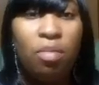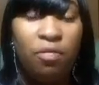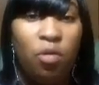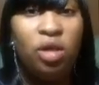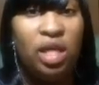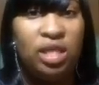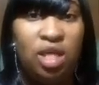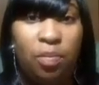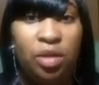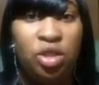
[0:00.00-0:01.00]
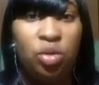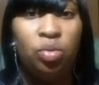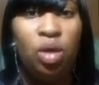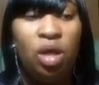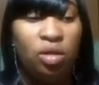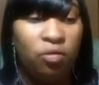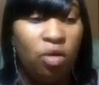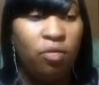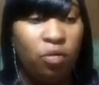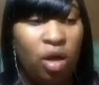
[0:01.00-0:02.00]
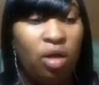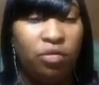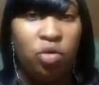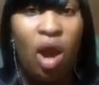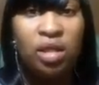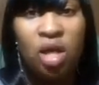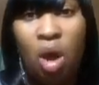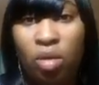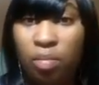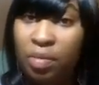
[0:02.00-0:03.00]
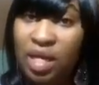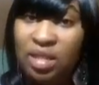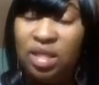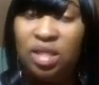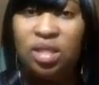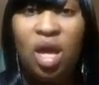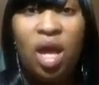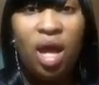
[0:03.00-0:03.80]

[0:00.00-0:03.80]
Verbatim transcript: before they step into the forefront of trying to own a business.